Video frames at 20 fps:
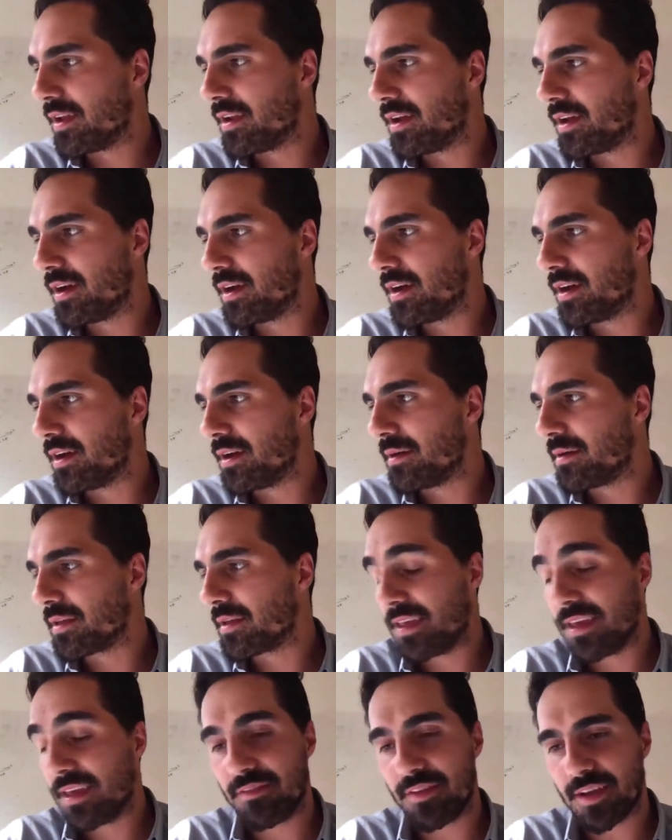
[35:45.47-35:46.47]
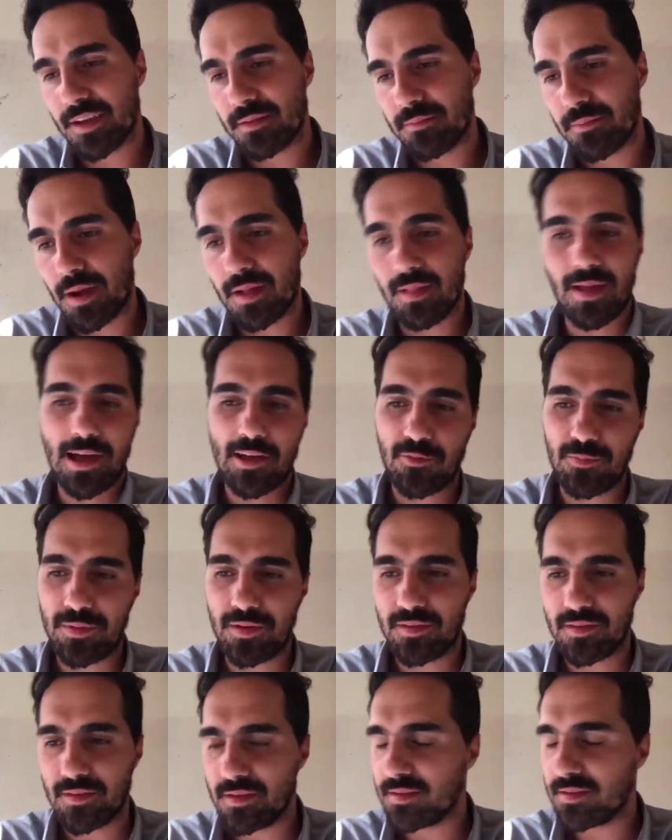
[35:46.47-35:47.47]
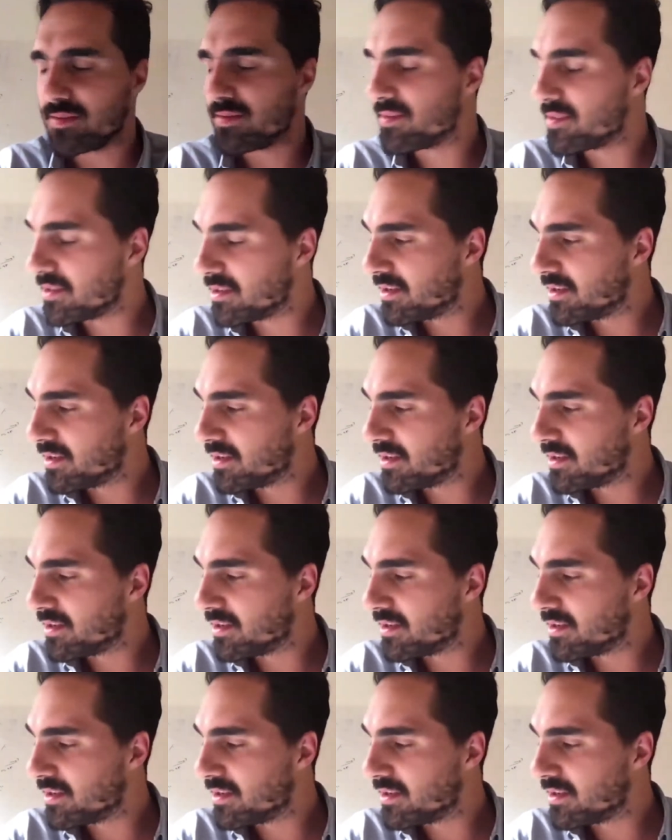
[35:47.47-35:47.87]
in giving my last business